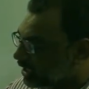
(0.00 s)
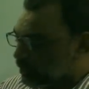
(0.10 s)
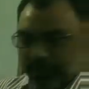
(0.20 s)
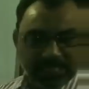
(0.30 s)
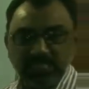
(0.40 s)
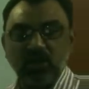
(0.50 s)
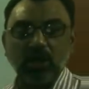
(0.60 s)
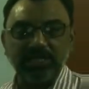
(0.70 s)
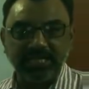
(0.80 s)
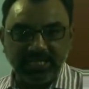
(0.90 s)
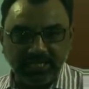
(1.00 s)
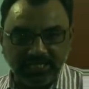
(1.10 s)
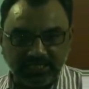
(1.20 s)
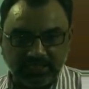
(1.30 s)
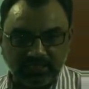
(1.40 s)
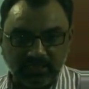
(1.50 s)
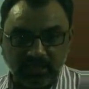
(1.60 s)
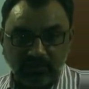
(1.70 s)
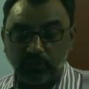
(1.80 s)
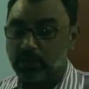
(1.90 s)
increase or decrease
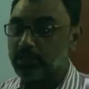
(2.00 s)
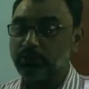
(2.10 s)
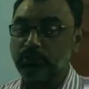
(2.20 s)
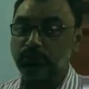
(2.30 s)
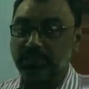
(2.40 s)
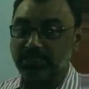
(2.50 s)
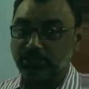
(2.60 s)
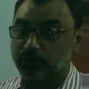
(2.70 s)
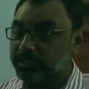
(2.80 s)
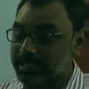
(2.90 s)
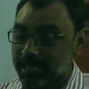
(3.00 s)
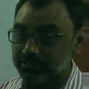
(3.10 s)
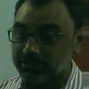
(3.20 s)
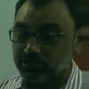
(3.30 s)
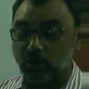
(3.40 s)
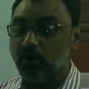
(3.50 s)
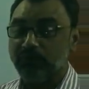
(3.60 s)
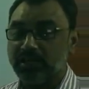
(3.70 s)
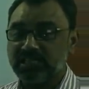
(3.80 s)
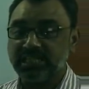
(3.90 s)
due to this transaction? So,
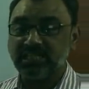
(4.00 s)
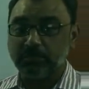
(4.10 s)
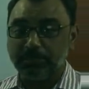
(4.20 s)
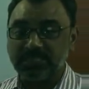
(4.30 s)
obviously, the